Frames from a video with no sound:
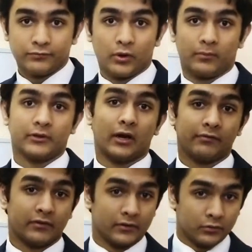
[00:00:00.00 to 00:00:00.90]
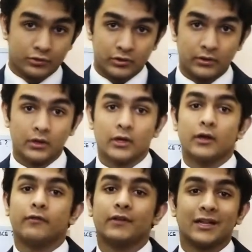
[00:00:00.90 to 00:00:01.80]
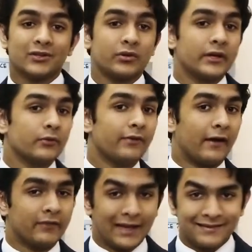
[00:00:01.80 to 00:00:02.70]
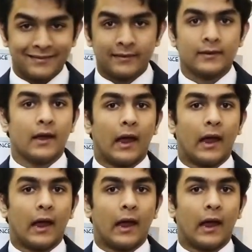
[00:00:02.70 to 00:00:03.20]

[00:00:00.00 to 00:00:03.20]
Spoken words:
to form a draft resolution within 3 to 5 days,